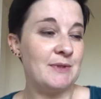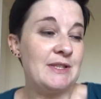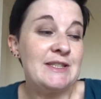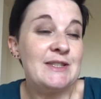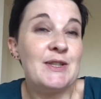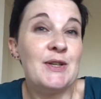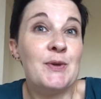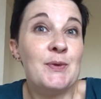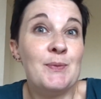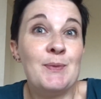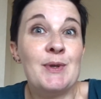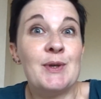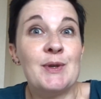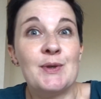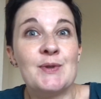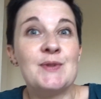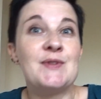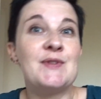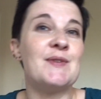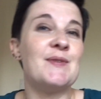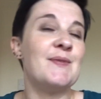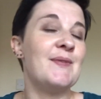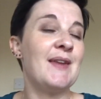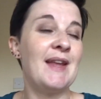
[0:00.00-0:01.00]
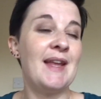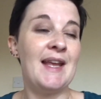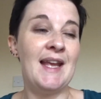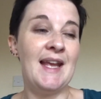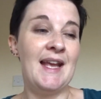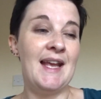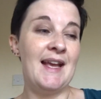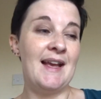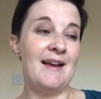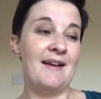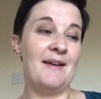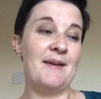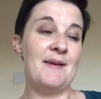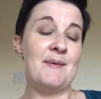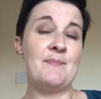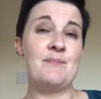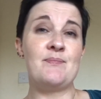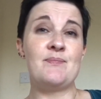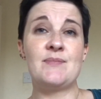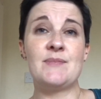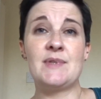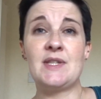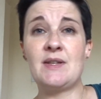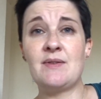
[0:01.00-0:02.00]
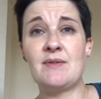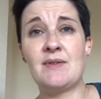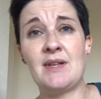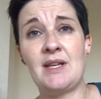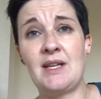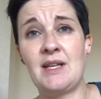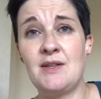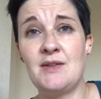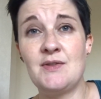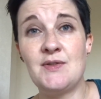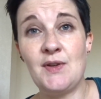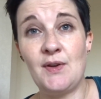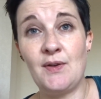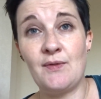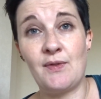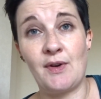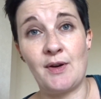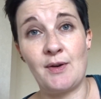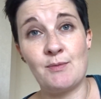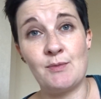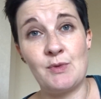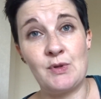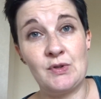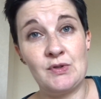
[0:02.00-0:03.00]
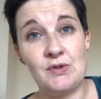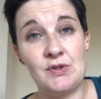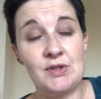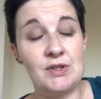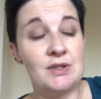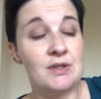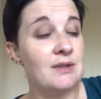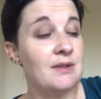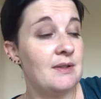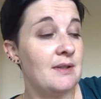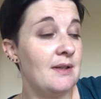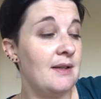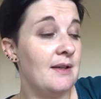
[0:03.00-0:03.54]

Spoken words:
It's going to be awesome. So thank you so very much.